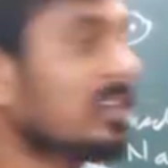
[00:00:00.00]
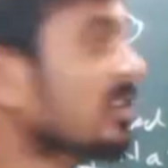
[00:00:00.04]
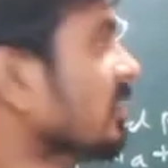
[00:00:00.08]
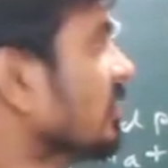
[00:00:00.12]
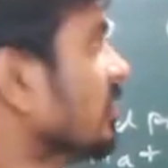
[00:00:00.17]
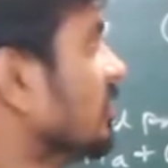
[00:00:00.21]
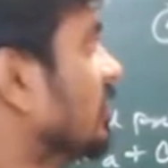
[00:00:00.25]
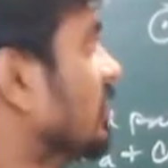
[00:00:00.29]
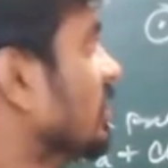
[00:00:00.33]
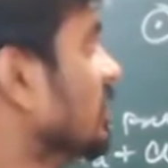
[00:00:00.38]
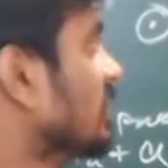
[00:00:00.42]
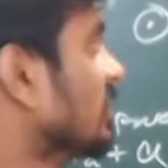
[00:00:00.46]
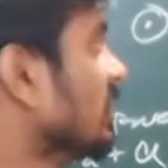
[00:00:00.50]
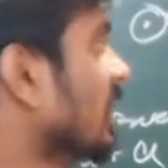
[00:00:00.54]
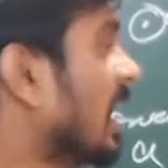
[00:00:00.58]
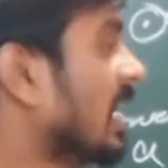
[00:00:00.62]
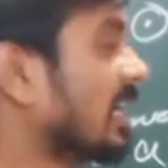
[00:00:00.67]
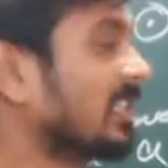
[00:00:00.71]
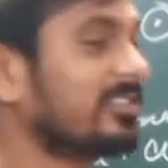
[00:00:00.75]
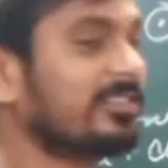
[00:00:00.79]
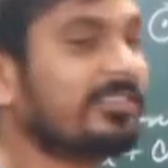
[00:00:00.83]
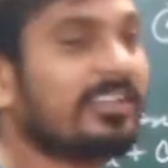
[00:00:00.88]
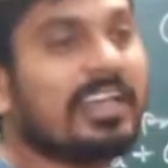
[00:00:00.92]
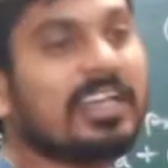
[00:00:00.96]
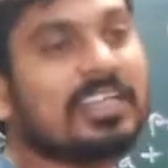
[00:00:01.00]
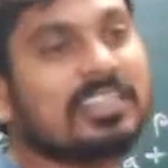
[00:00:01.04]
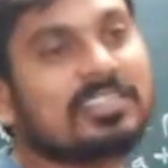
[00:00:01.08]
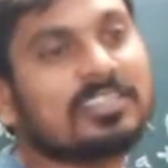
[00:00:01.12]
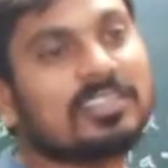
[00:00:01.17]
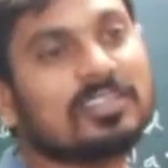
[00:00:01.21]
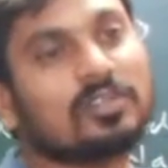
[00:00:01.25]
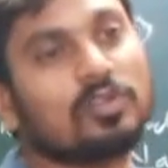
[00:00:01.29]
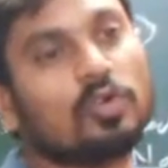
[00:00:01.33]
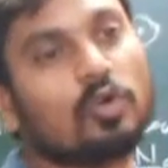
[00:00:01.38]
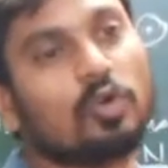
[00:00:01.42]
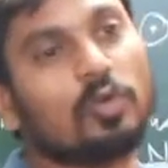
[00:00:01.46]
this
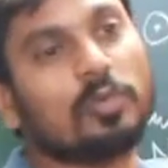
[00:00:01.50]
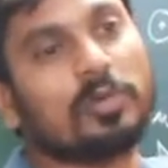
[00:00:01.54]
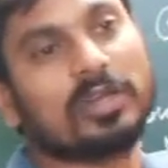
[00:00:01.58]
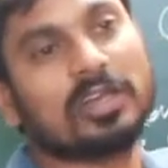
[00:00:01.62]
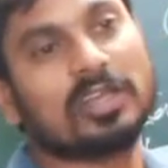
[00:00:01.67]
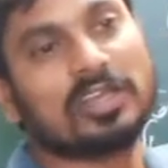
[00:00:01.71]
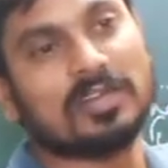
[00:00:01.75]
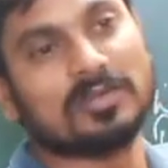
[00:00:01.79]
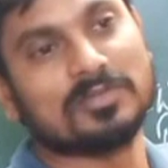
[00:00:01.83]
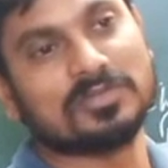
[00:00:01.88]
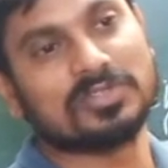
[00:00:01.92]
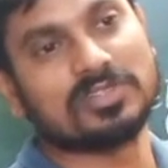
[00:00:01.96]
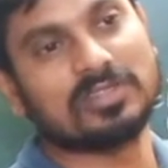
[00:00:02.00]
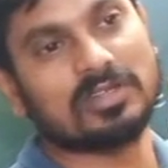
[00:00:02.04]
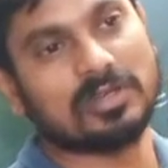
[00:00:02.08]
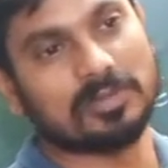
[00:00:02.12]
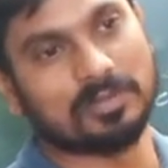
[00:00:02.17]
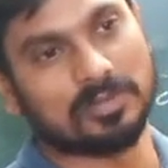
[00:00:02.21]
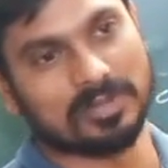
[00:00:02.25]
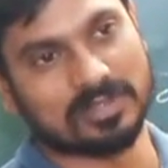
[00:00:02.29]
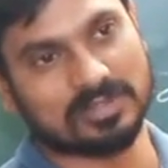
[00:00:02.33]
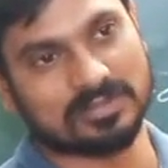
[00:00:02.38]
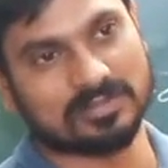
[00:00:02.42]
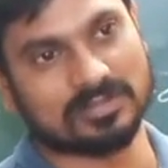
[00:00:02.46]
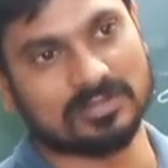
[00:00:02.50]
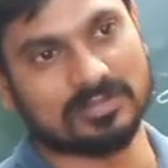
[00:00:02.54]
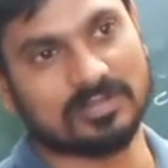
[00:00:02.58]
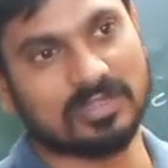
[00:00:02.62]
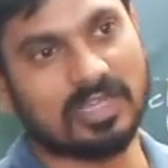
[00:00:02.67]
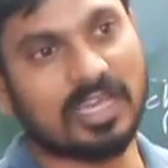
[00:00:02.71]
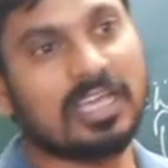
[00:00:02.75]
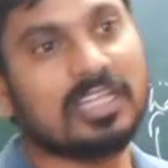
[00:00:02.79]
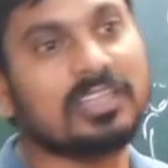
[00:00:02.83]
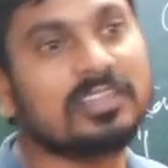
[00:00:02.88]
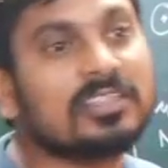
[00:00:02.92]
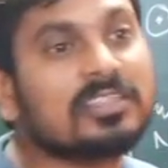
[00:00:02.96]
attraction overcomes the repulsion,
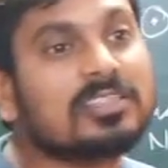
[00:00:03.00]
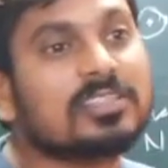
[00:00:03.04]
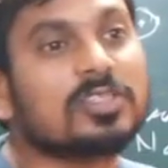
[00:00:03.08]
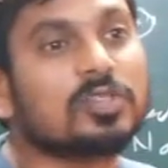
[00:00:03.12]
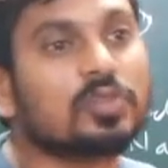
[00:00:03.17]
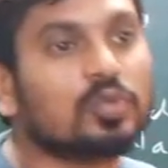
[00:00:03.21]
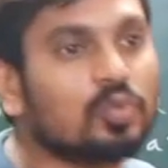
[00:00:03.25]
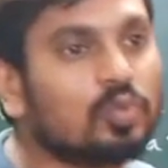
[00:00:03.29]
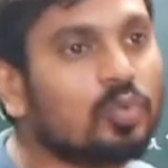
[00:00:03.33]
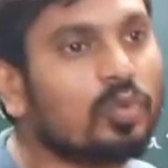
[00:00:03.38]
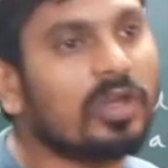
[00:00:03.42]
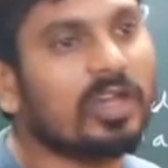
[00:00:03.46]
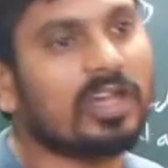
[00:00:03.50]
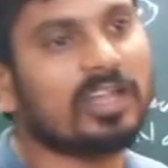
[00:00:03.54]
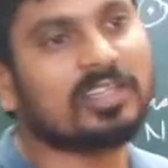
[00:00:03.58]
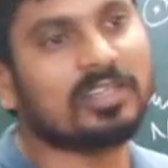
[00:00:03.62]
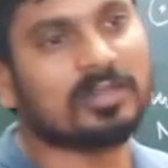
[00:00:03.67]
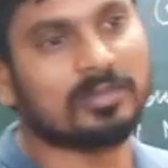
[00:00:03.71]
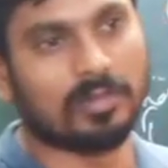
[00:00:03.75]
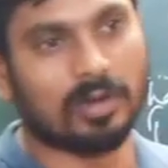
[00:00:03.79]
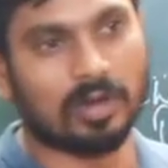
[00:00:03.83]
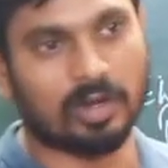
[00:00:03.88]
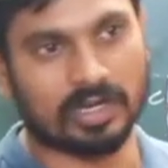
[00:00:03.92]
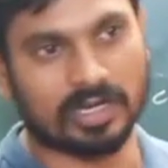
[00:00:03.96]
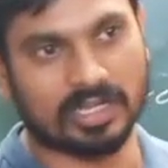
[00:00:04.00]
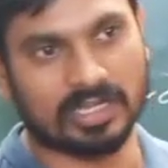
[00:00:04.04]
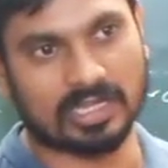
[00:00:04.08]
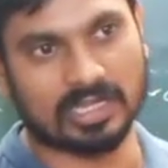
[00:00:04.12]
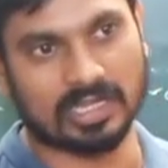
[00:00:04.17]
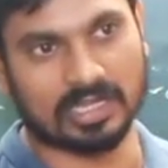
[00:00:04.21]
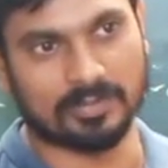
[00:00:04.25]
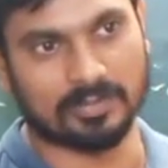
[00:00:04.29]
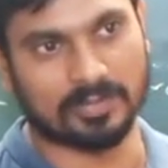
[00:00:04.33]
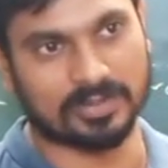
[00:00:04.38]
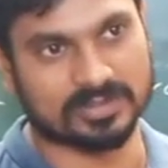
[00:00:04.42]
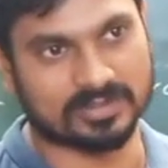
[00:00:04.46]
and this is where the bonding
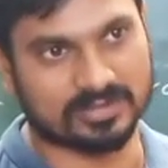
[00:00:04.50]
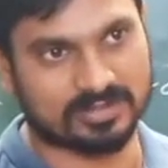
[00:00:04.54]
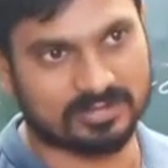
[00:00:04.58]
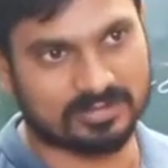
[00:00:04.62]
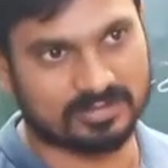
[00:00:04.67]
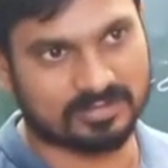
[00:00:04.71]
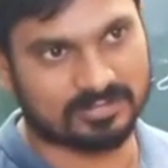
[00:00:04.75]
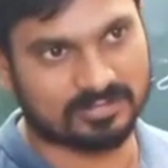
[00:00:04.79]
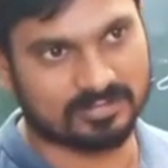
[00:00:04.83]
happens.